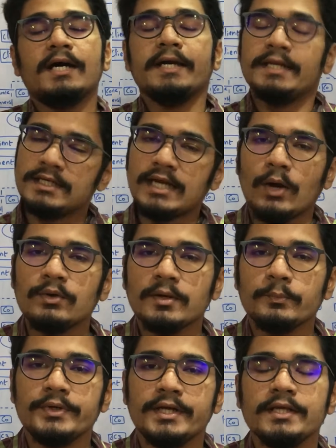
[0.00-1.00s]
in cloud
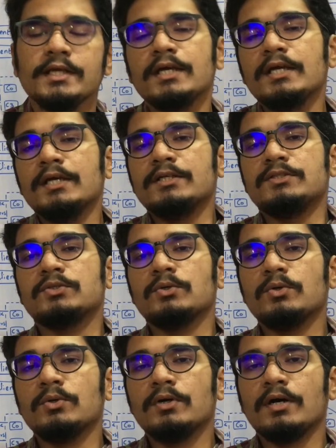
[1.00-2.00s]
computing. So
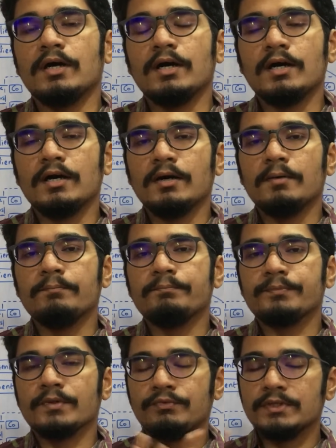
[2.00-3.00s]

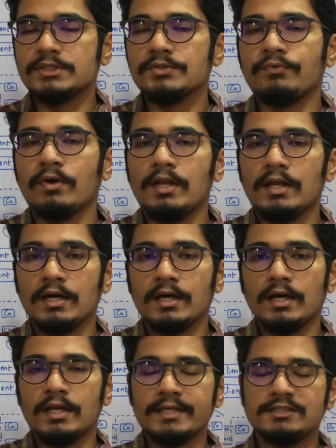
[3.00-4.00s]
first of all,
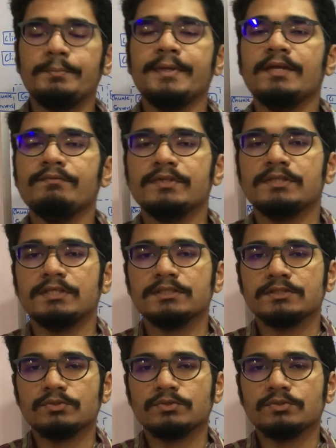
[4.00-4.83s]
let's begin with this.